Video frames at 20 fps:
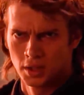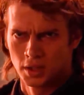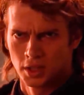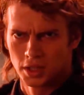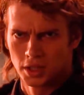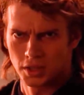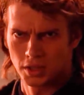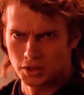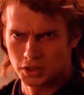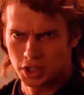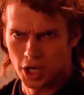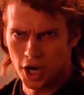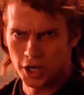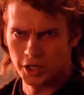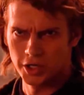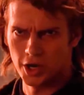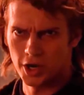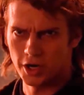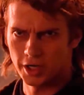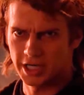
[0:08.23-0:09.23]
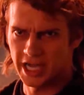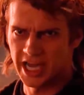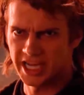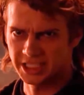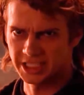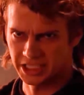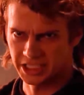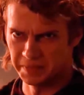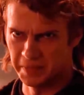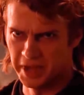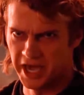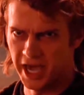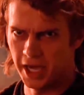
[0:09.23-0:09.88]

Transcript: That's where he rose to